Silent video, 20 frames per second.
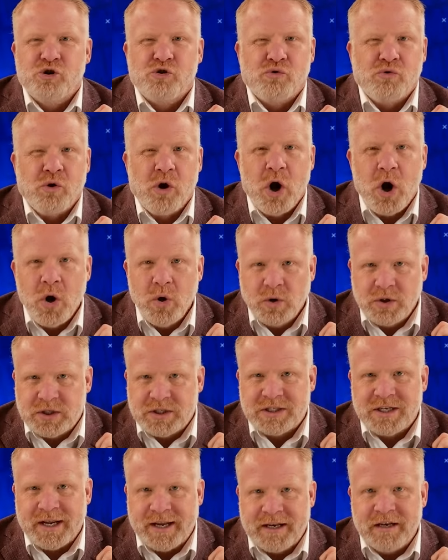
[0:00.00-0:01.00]

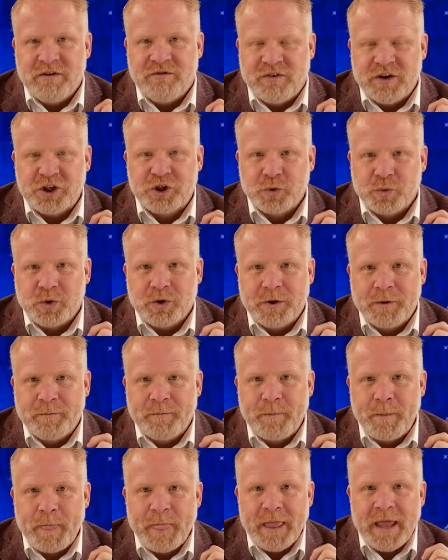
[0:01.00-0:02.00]
gross individual,